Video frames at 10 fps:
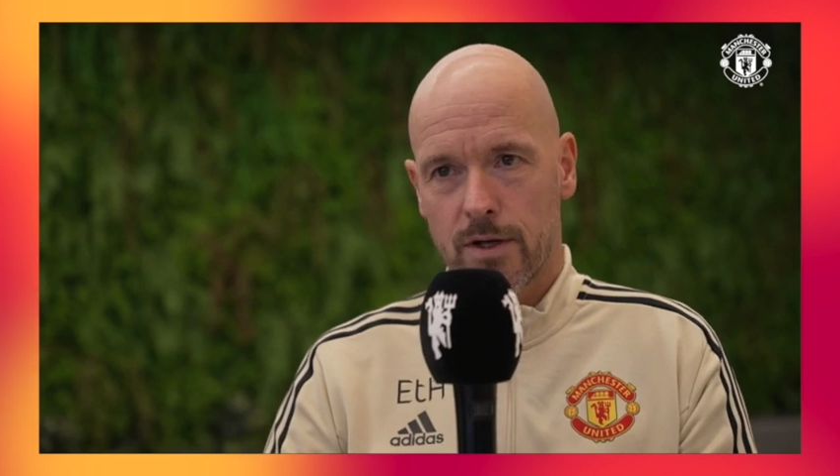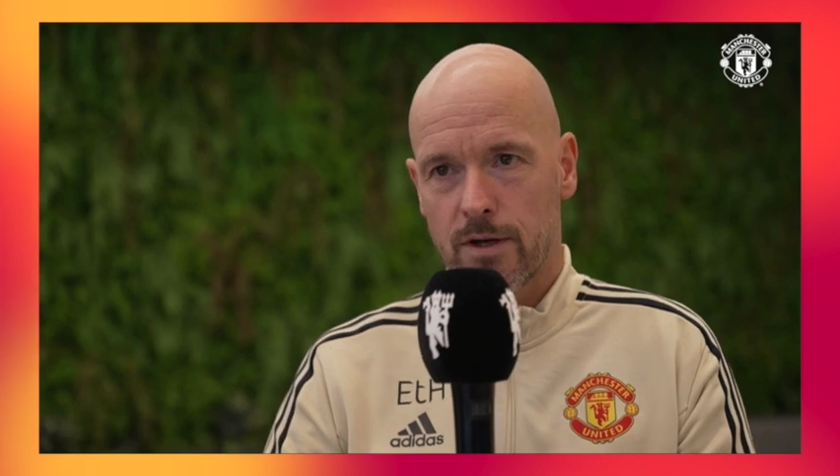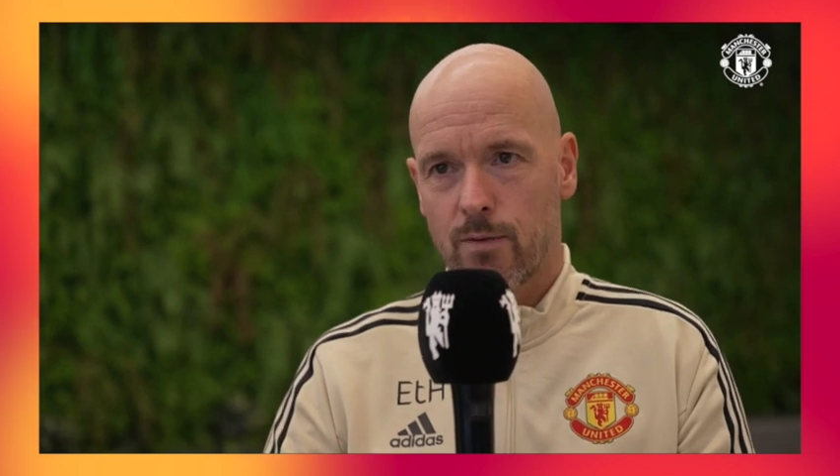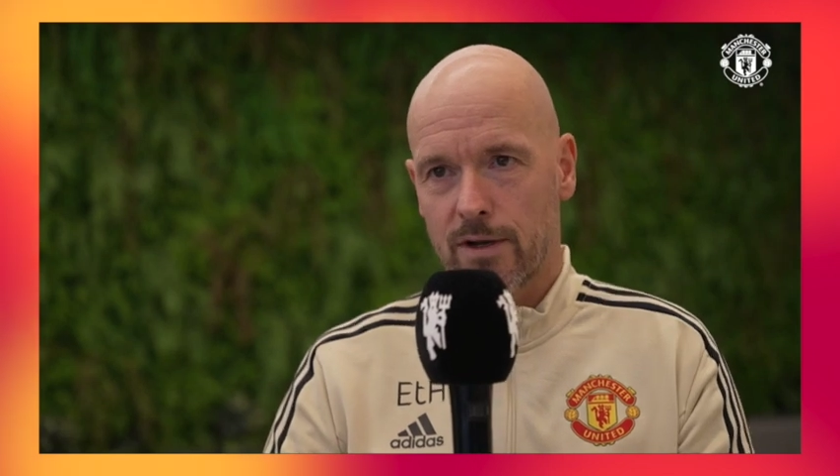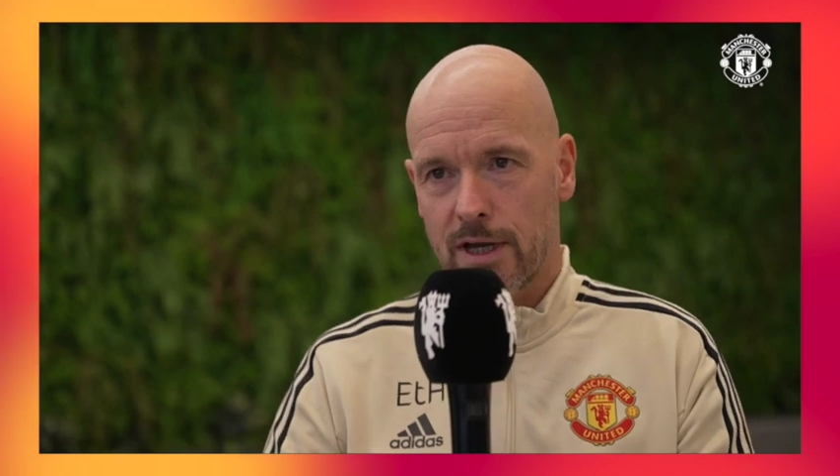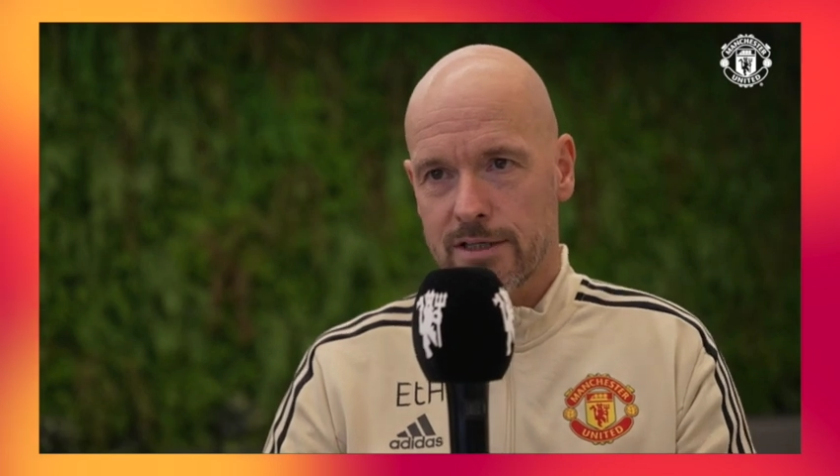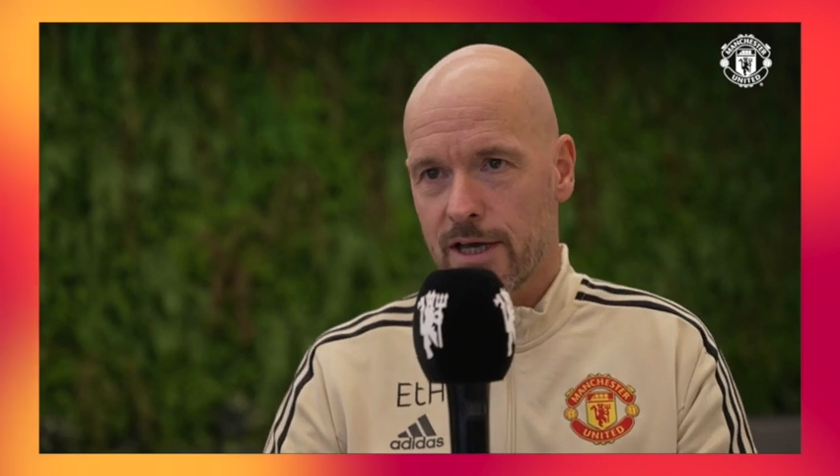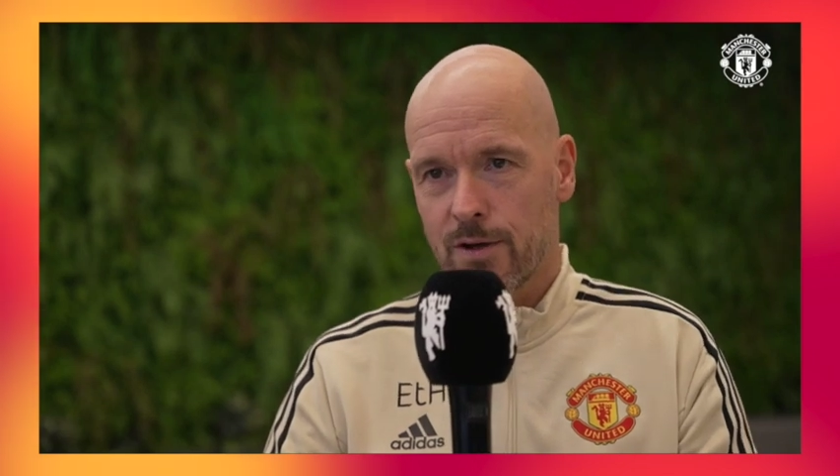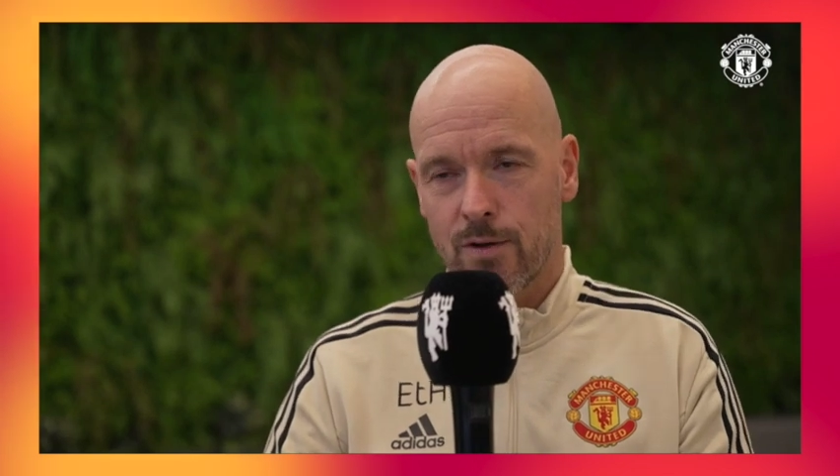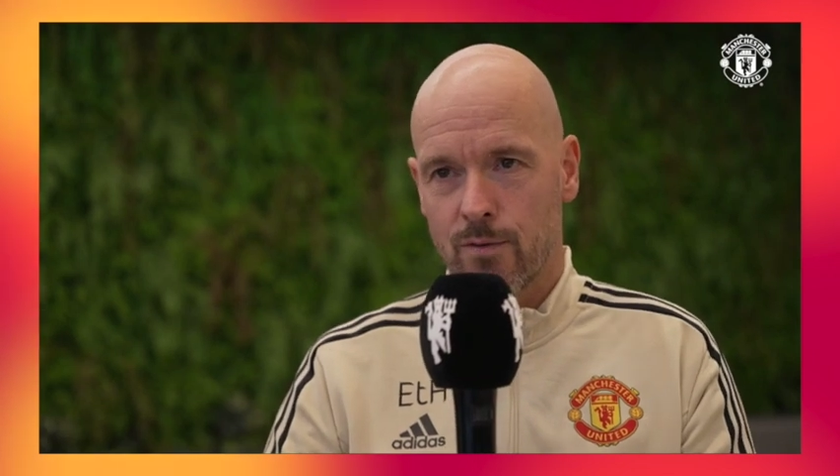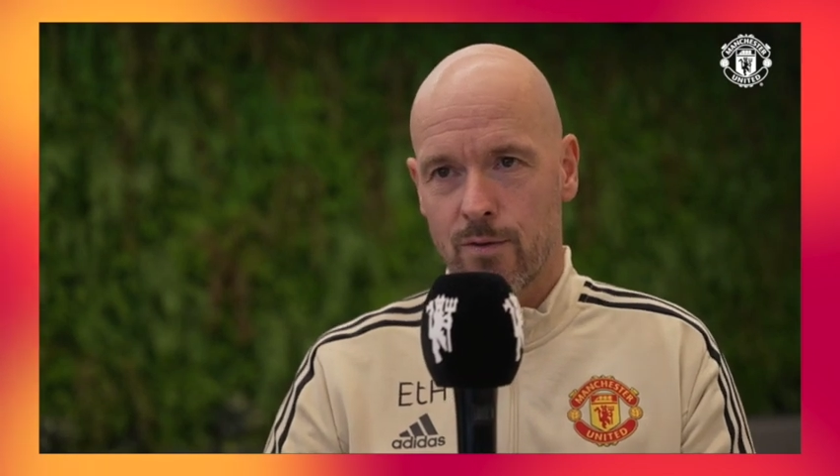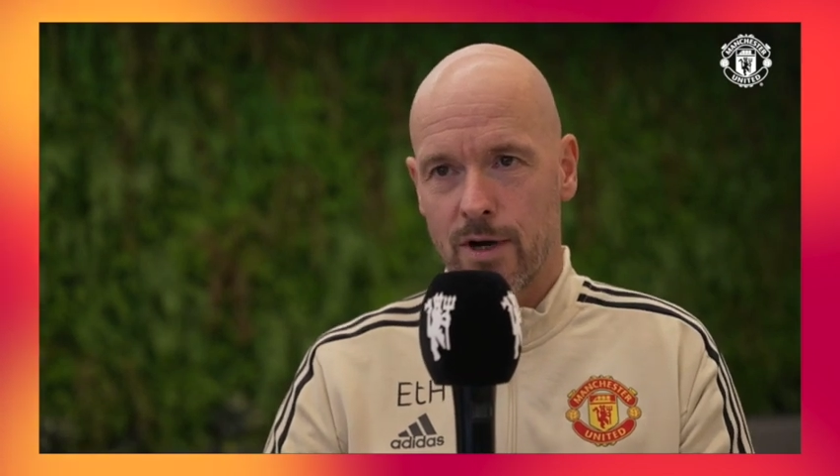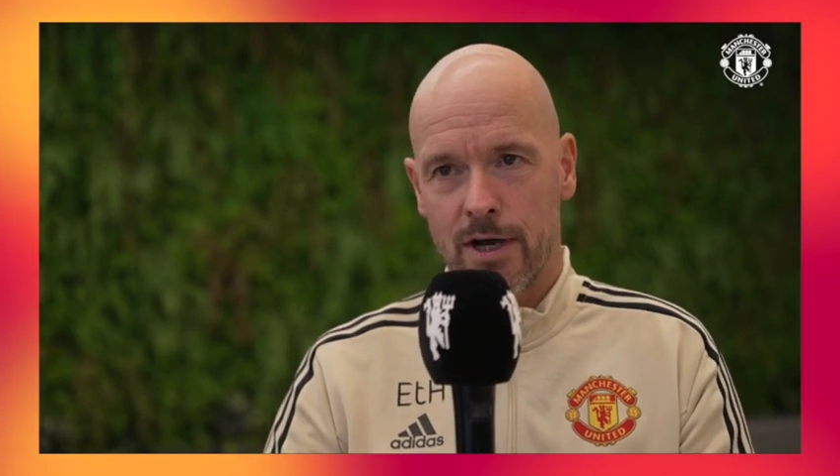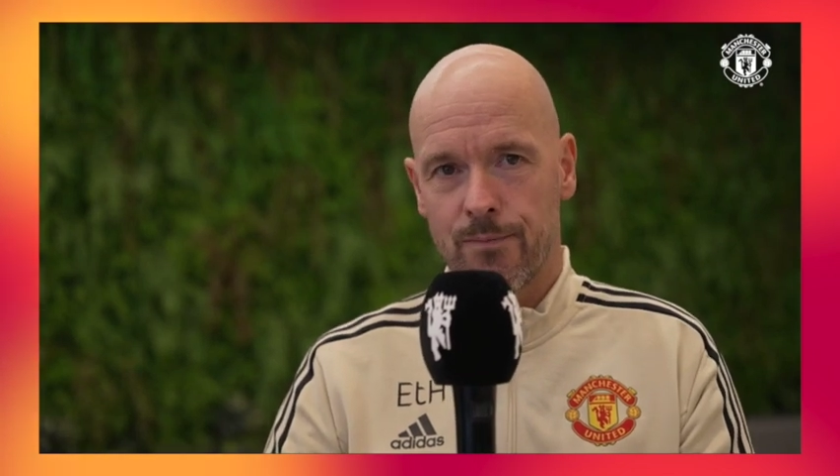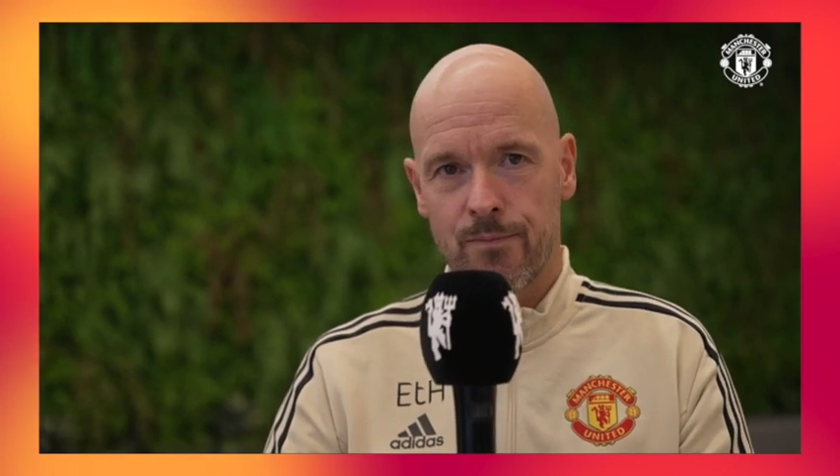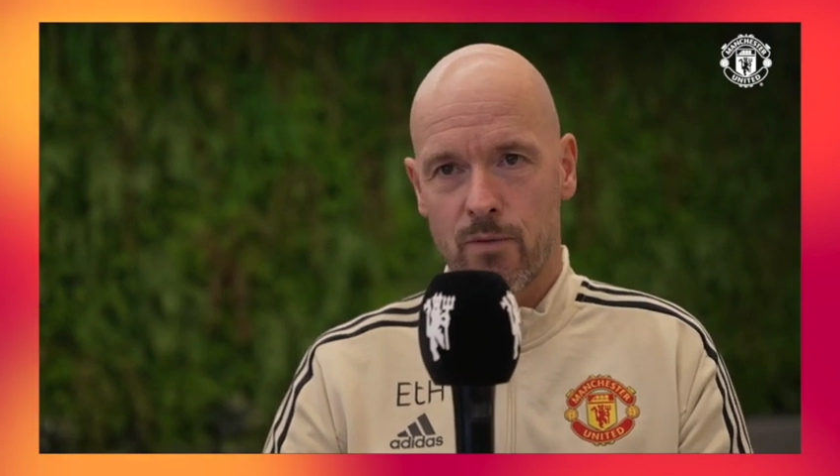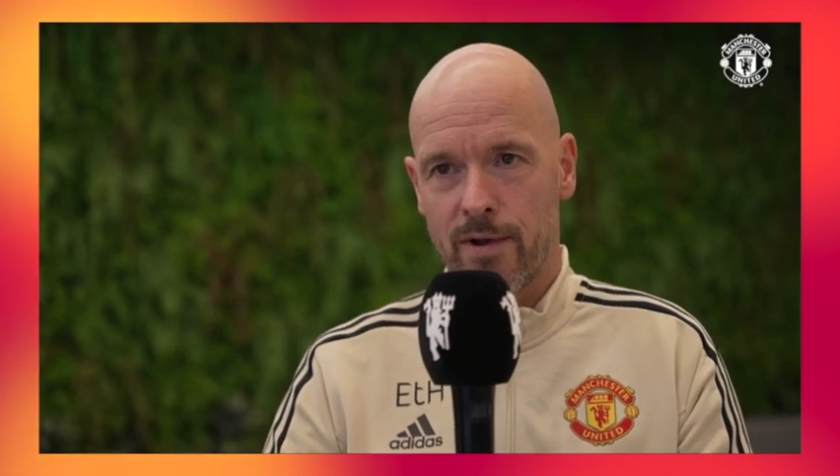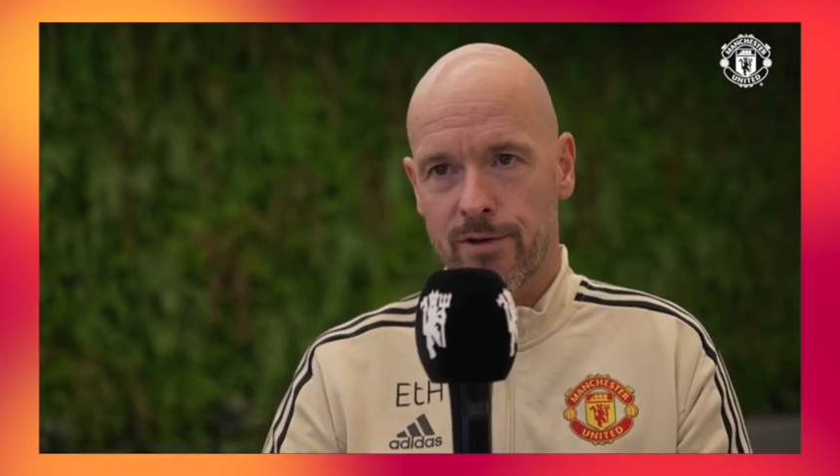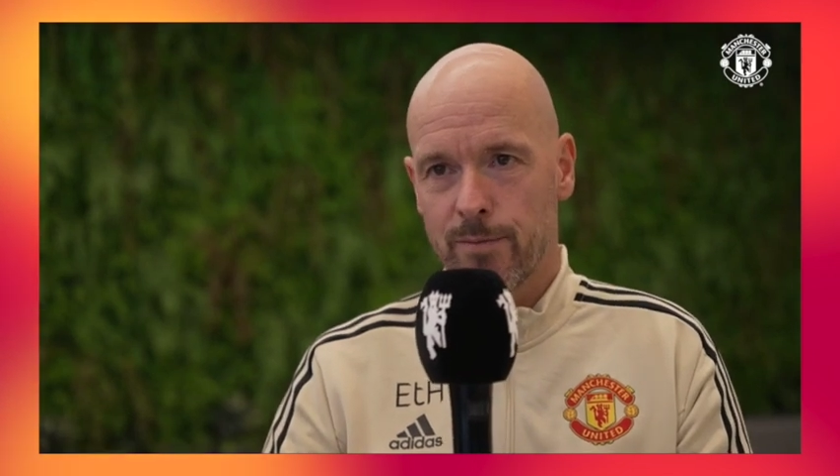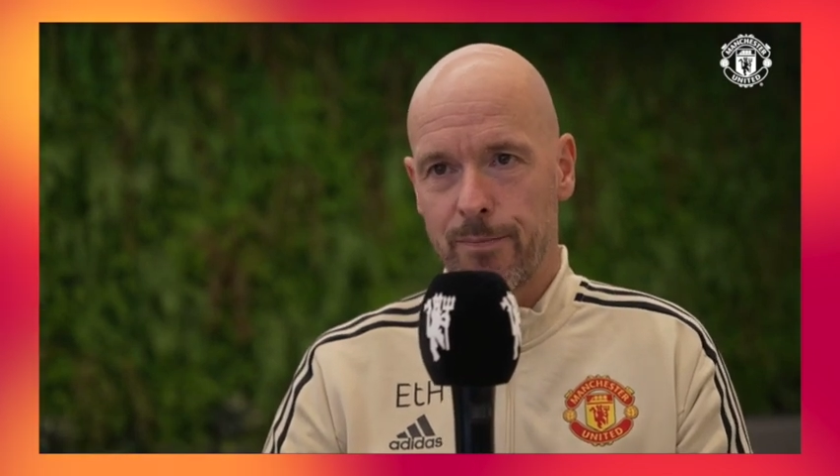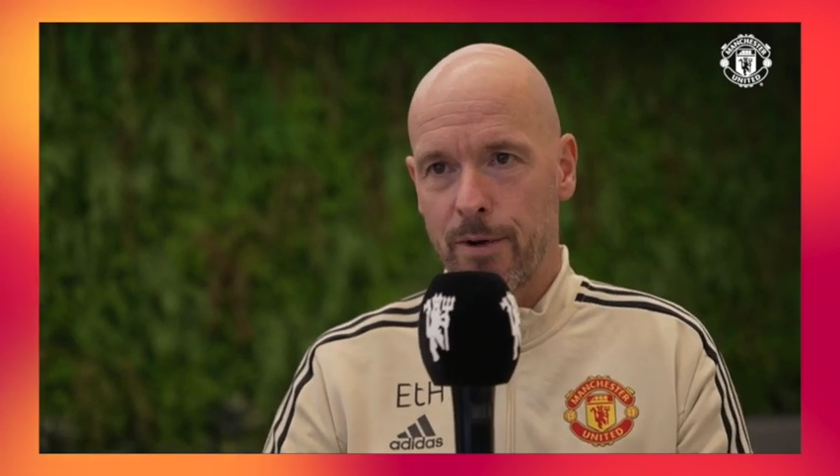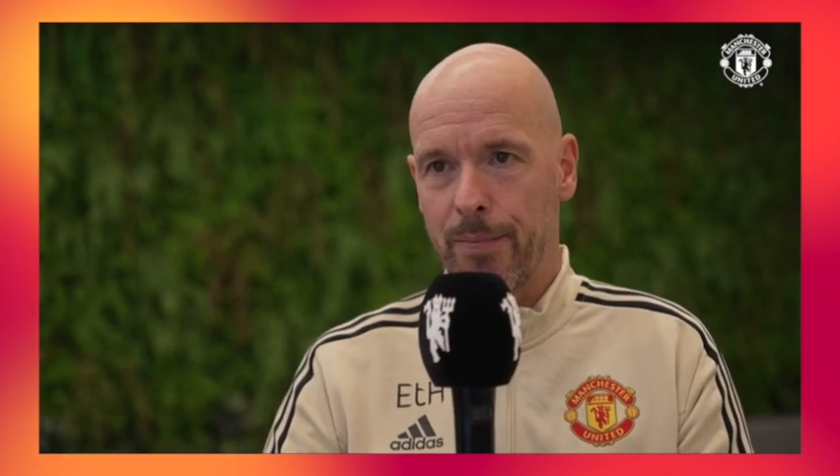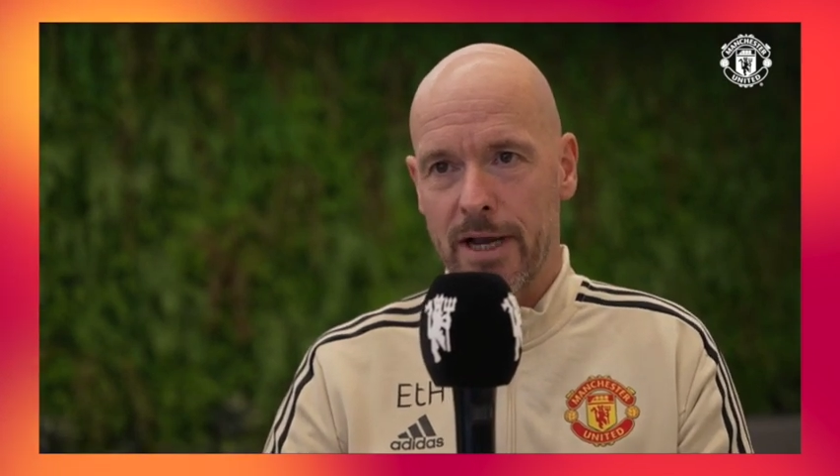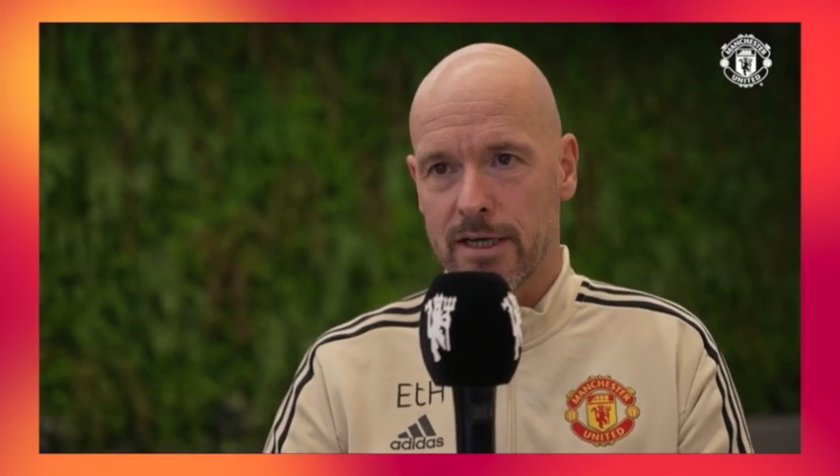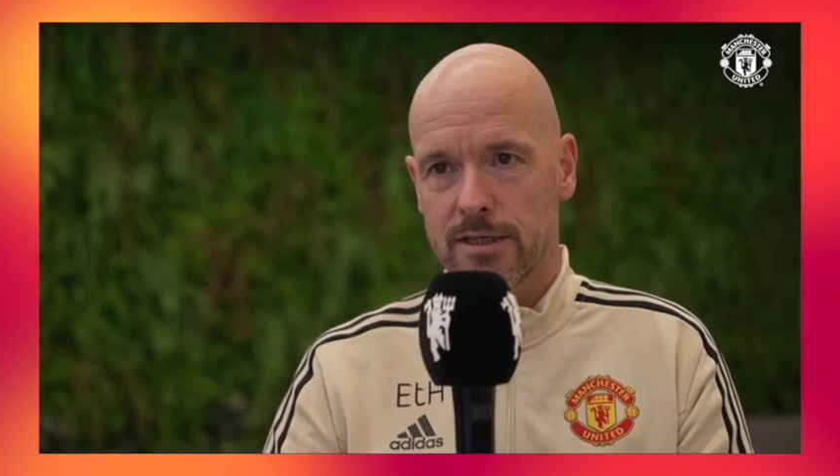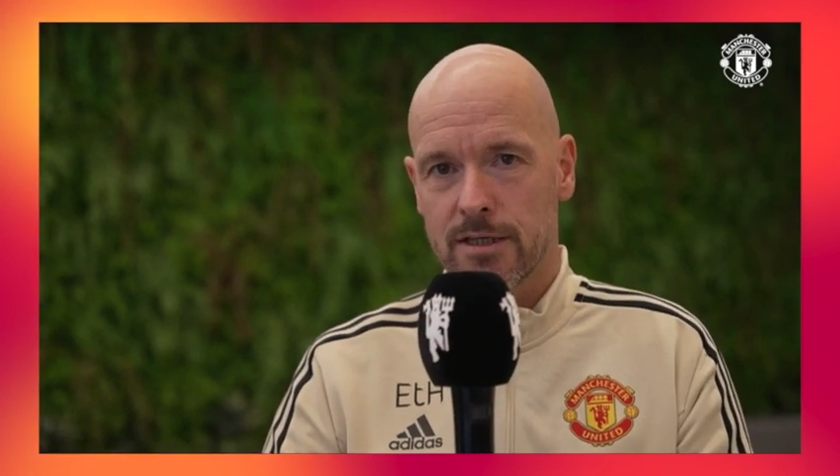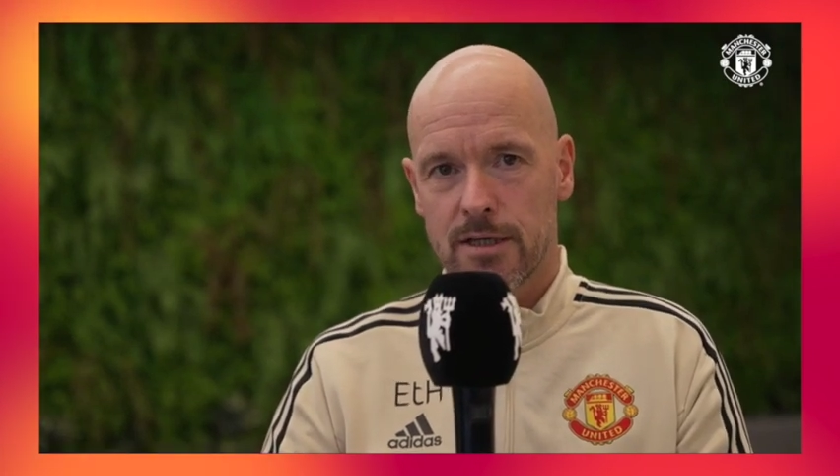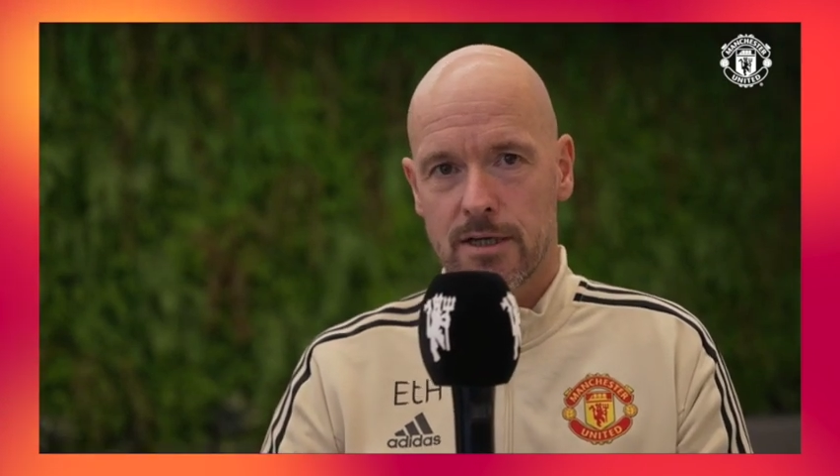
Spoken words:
what I say? We have to be prepared